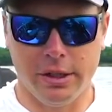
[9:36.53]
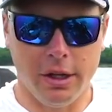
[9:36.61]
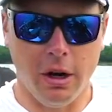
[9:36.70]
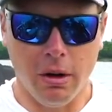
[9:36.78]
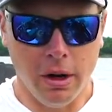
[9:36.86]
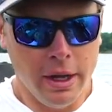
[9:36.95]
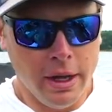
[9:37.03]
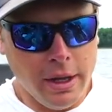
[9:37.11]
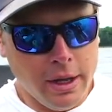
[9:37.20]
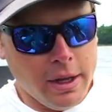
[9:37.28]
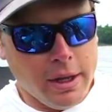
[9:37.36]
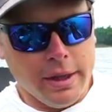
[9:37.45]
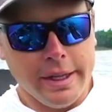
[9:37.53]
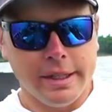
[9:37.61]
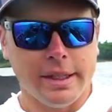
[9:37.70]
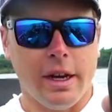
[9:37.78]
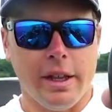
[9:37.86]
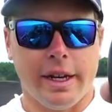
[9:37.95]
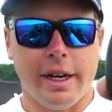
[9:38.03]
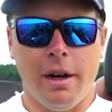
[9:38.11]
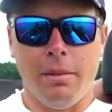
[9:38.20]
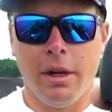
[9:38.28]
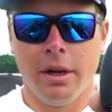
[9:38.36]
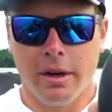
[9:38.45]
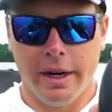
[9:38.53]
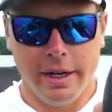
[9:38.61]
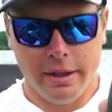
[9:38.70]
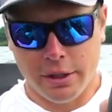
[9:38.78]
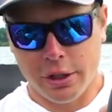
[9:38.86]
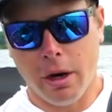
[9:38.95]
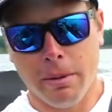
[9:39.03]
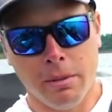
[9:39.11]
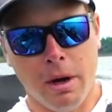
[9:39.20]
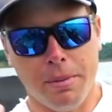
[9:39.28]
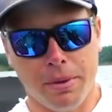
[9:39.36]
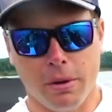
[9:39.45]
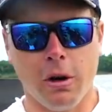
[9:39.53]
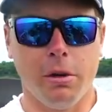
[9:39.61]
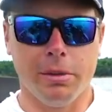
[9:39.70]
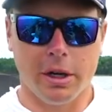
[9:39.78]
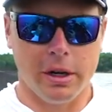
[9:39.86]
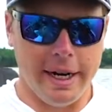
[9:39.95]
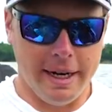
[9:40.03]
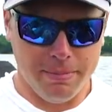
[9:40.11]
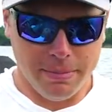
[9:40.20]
So this is how they come, right? Sharpen them up, throw them, they're great.